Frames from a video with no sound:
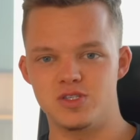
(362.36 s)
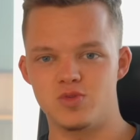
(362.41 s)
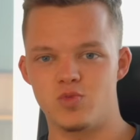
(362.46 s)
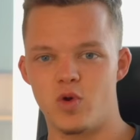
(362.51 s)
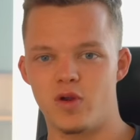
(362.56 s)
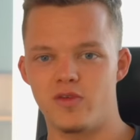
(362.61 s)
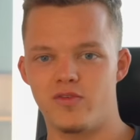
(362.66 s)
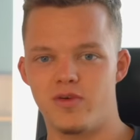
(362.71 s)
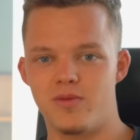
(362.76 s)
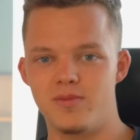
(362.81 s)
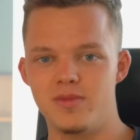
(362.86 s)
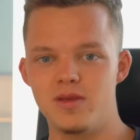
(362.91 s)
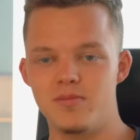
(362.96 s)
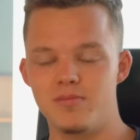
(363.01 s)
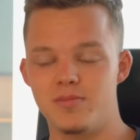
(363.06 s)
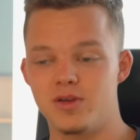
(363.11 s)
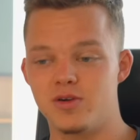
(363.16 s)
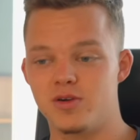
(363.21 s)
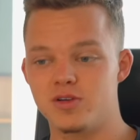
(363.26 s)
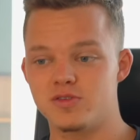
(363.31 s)
weren't for me,
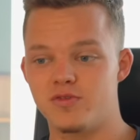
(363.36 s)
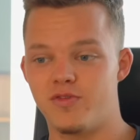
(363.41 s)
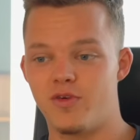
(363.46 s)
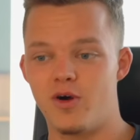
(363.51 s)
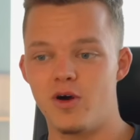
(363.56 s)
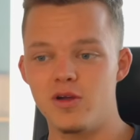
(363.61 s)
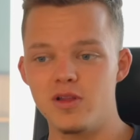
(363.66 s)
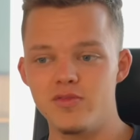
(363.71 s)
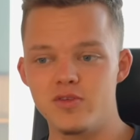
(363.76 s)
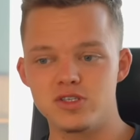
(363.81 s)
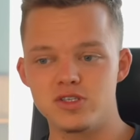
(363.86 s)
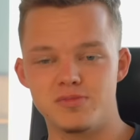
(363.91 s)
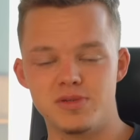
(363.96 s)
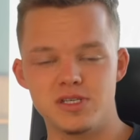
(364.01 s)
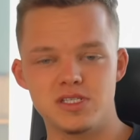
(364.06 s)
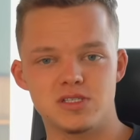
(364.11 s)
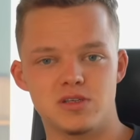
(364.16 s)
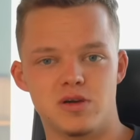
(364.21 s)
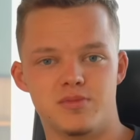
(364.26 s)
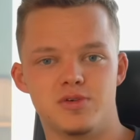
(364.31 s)
because for all of those
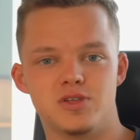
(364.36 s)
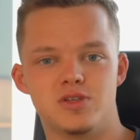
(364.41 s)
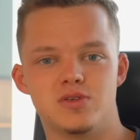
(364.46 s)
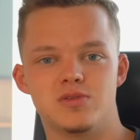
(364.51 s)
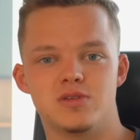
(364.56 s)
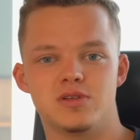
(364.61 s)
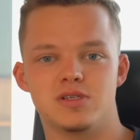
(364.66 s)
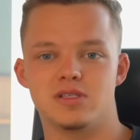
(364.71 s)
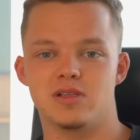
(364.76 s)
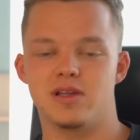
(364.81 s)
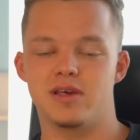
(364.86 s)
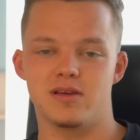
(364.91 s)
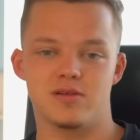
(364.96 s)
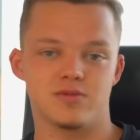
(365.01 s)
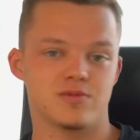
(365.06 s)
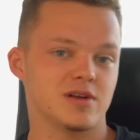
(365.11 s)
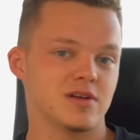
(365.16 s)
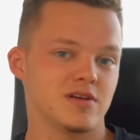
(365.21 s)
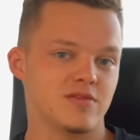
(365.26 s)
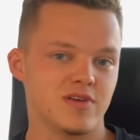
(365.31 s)
business opportunities like
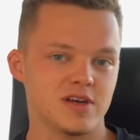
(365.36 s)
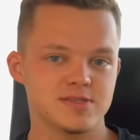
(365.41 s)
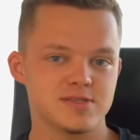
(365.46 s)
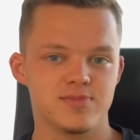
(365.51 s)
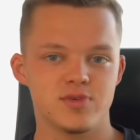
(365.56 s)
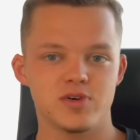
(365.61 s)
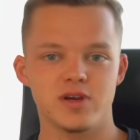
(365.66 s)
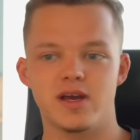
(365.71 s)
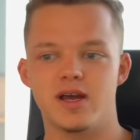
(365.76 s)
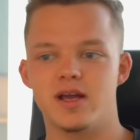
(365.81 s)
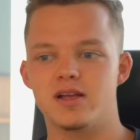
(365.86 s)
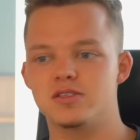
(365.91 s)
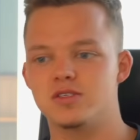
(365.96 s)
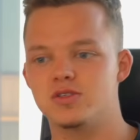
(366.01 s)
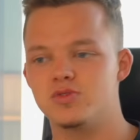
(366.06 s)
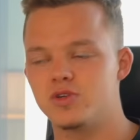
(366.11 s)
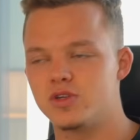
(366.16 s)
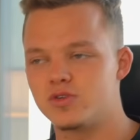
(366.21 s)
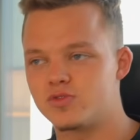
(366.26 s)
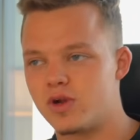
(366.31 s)
running Facebook ads,
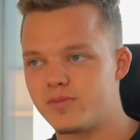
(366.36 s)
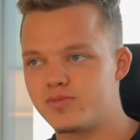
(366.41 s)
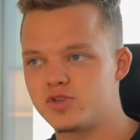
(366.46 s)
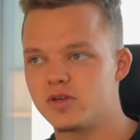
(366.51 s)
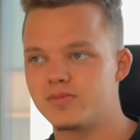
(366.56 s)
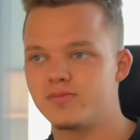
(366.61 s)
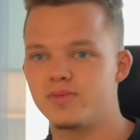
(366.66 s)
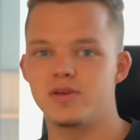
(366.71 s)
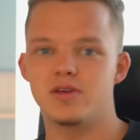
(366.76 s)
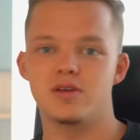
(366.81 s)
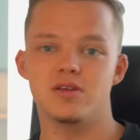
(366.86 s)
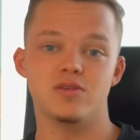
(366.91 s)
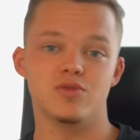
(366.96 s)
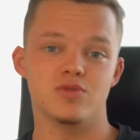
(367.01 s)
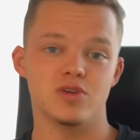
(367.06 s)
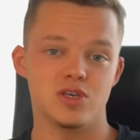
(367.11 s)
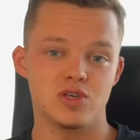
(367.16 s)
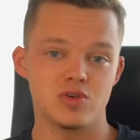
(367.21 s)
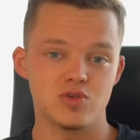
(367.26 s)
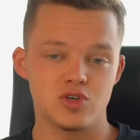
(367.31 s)
doing dropshipping,
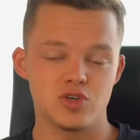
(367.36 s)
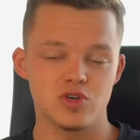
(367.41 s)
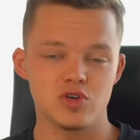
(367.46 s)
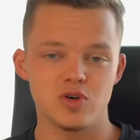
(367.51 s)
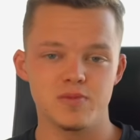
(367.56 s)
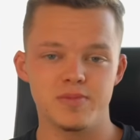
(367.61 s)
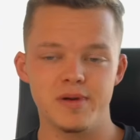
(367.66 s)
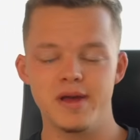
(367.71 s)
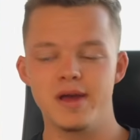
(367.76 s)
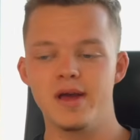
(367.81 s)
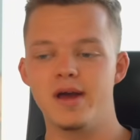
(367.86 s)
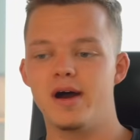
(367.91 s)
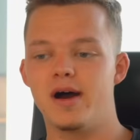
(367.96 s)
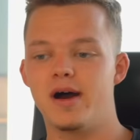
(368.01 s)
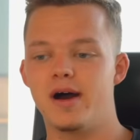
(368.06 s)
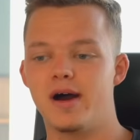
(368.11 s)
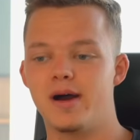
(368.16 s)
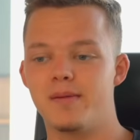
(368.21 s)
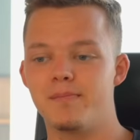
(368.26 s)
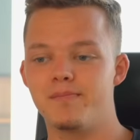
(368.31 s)
doing YouTube,
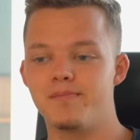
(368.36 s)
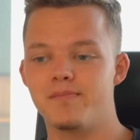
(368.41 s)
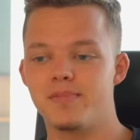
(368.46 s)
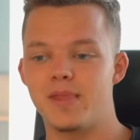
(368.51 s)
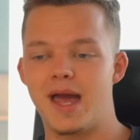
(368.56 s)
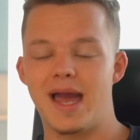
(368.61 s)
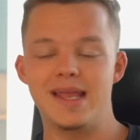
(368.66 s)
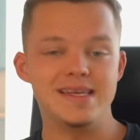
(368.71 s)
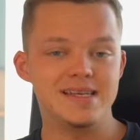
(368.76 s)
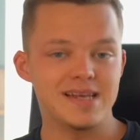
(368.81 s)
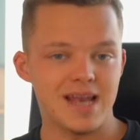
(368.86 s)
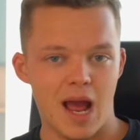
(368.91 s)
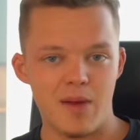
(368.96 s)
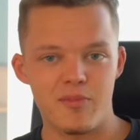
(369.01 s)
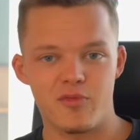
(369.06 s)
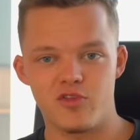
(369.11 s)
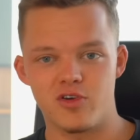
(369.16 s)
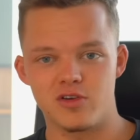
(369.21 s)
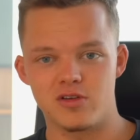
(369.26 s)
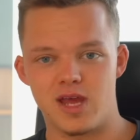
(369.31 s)
I needed
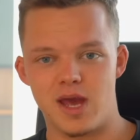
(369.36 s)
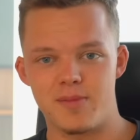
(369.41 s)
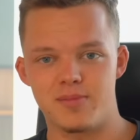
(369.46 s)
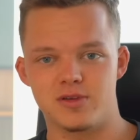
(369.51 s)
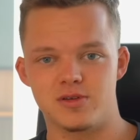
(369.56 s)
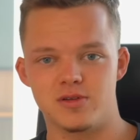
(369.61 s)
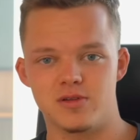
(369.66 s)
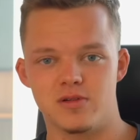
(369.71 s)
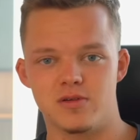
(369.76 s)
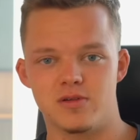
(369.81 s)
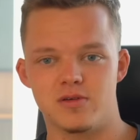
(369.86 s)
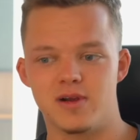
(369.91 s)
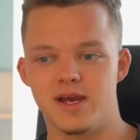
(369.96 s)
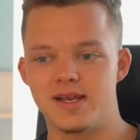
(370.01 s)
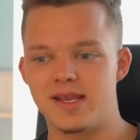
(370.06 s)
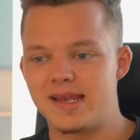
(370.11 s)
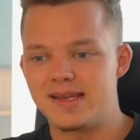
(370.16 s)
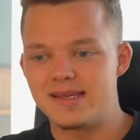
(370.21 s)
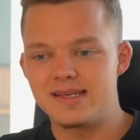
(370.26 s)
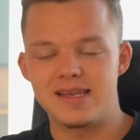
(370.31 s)
upfront capital, right?
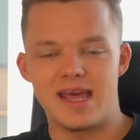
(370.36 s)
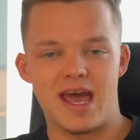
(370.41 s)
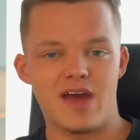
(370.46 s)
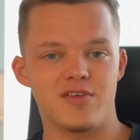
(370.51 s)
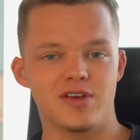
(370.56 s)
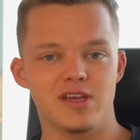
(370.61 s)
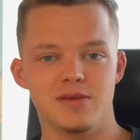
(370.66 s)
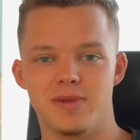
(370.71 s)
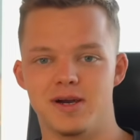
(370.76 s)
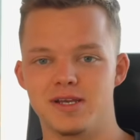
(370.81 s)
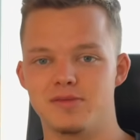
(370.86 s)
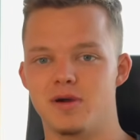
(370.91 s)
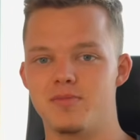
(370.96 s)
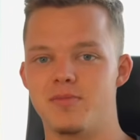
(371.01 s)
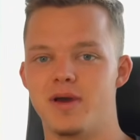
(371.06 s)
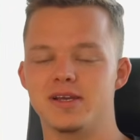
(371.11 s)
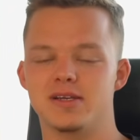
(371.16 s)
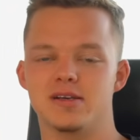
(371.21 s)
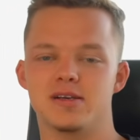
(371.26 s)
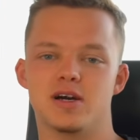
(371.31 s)
And I didn't have any money in my
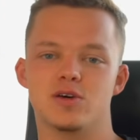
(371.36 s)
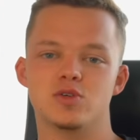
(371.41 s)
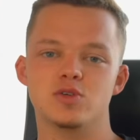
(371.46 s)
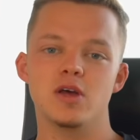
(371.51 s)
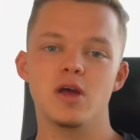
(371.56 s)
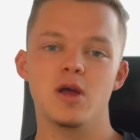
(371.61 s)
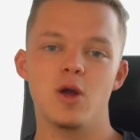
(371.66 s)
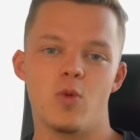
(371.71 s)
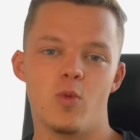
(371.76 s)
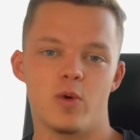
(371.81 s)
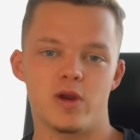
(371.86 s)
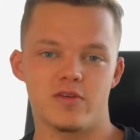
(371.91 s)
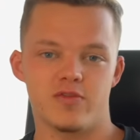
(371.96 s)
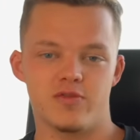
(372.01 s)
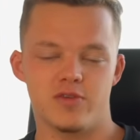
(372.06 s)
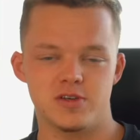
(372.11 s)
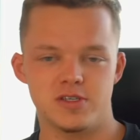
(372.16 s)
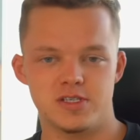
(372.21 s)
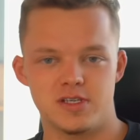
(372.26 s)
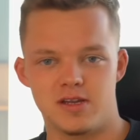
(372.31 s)
bank account when I
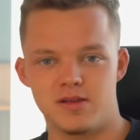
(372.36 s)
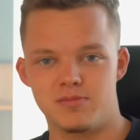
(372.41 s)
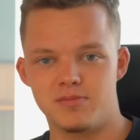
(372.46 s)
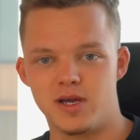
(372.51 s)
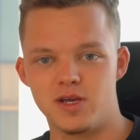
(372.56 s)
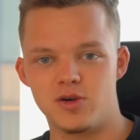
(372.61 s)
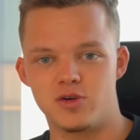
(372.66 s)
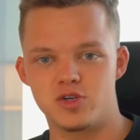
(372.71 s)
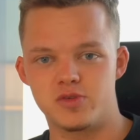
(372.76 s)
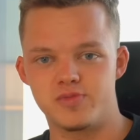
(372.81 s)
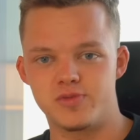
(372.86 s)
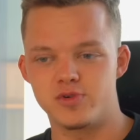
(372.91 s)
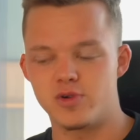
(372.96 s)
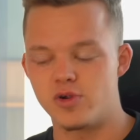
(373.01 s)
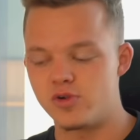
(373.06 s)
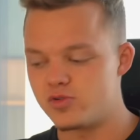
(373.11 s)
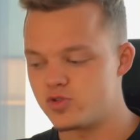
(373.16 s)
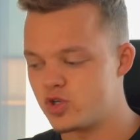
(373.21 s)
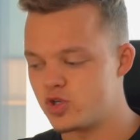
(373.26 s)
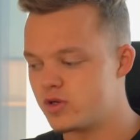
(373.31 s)
first started my
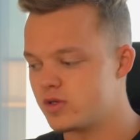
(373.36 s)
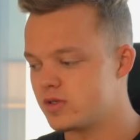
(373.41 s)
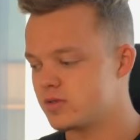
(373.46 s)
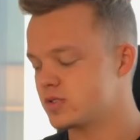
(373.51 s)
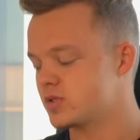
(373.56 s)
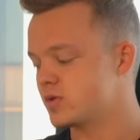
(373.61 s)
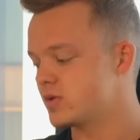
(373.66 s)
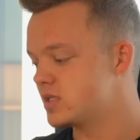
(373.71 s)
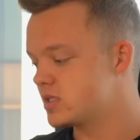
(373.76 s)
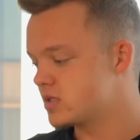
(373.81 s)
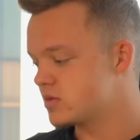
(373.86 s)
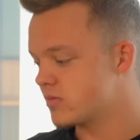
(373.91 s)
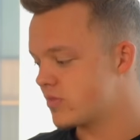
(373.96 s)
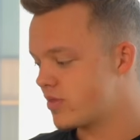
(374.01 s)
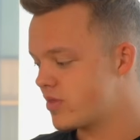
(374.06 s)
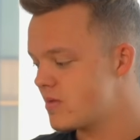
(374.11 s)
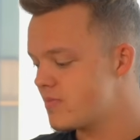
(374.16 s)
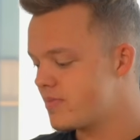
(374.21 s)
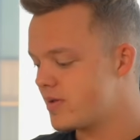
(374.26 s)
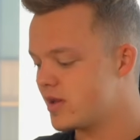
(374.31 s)
entrepreneurial journey. So Instagram
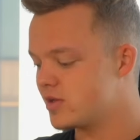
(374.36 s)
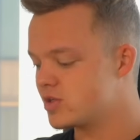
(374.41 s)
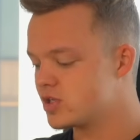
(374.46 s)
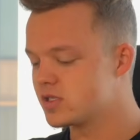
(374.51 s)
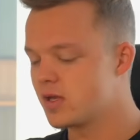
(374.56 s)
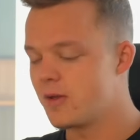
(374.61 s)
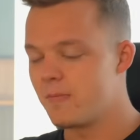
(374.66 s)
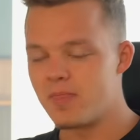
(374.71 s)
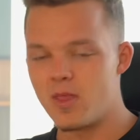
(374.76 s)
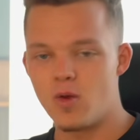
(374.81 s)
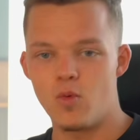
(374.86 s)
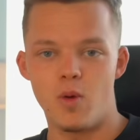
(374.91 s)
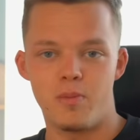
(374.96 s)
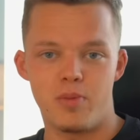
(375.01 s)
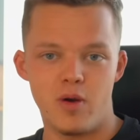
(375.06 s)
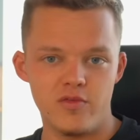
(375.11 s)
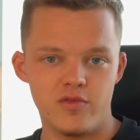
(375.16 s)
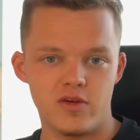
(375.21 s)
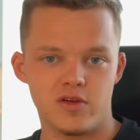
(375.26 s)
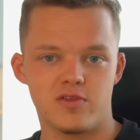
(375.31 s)
theme pages were
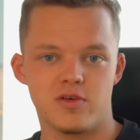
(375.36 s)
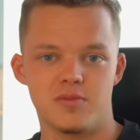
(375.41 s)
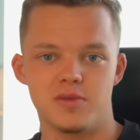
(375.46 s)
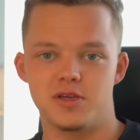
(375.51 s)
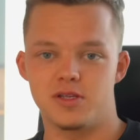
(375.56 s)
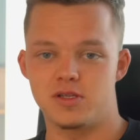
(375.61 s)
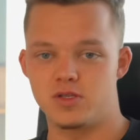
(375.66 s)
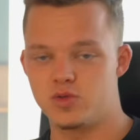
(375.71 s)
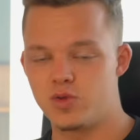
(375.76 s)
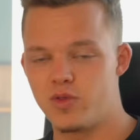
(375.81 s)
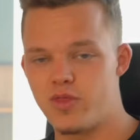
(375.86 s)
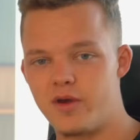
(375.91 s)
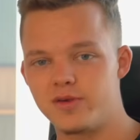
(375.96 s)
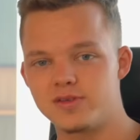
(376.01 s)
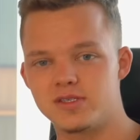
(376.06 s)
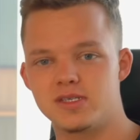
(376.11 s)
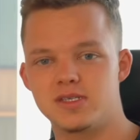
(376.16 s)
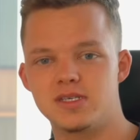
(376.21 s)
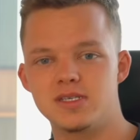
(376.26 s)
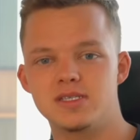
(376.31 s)
perfect for me. In
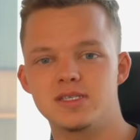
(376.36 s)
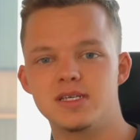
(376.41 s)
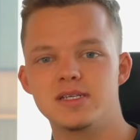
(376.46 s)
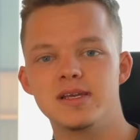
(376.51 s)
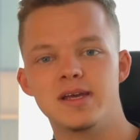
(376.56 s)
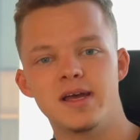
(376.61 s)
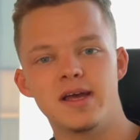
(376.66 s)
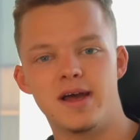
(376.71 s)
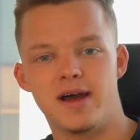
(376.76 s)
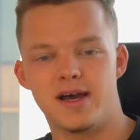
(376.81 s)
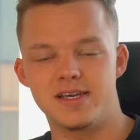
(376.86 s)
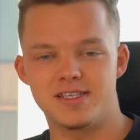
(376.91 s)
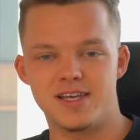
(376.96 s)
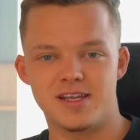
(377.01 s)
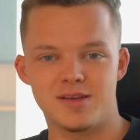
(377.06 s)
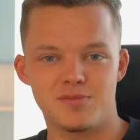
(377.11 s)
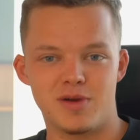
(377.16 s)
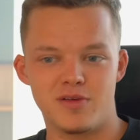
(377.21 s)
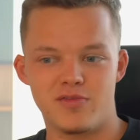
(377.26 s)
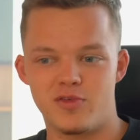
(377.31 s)
2016, I
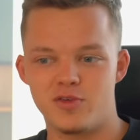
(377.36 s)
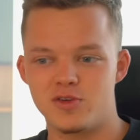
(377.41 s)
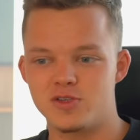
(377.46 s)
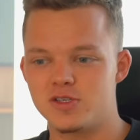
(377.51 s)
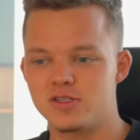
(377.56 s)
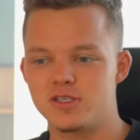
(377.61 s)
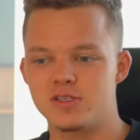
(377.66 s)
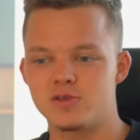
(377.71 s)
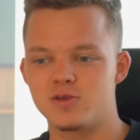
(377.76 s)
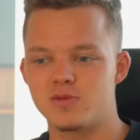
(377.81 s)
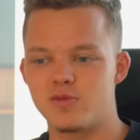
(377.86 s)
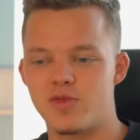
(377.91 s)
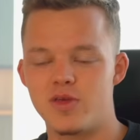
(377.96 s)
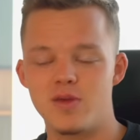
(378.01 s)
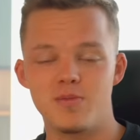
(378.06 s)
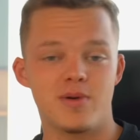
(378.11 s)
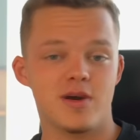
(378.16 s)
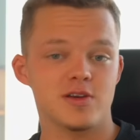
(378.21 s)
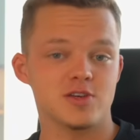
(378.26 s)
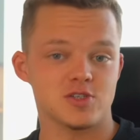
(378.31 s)
started my first Instagram
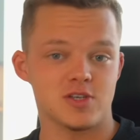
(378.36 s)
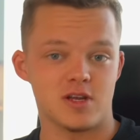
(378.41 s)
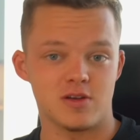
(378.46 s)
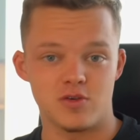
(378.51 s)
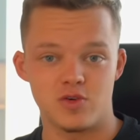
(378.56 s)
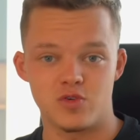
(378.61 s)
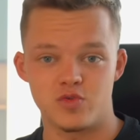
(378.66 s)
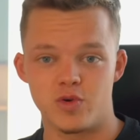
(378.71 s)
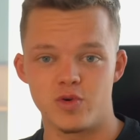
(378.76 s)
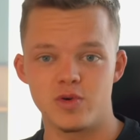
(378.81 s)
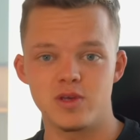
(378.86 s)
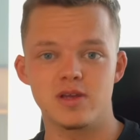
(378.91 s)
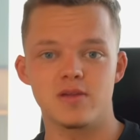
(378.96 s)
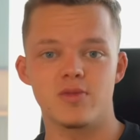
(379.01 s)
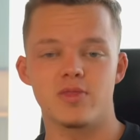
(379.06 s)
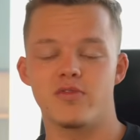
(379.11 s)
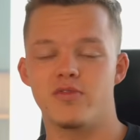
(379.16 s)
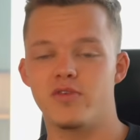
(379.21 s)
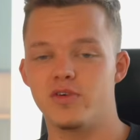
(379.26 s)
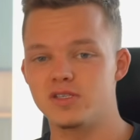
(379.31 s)
theme page. I started growing
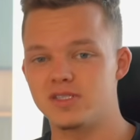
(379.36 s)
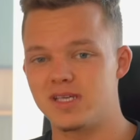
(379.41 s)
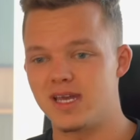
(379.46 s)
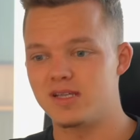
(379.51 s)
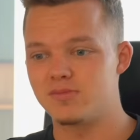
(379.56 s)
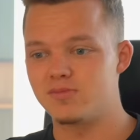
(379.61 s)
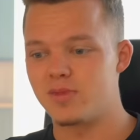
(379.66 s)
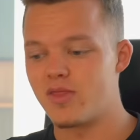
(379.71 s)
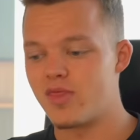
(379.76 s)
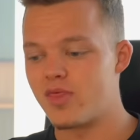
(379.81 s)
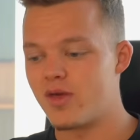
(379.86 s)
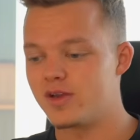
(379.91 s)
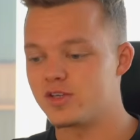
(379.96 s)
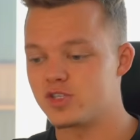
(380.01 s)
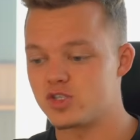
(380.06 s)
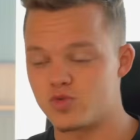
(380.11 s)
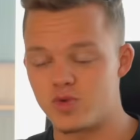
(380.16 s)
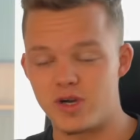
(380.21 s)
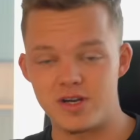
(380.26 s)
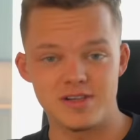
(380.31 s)
it. The first 8 months, I
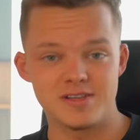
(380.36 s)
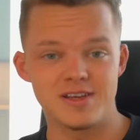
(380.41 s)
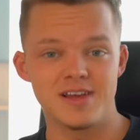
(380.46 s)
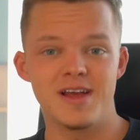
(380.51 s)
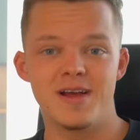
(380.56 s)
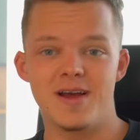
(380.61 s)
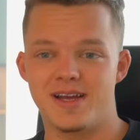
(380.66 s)
struggled.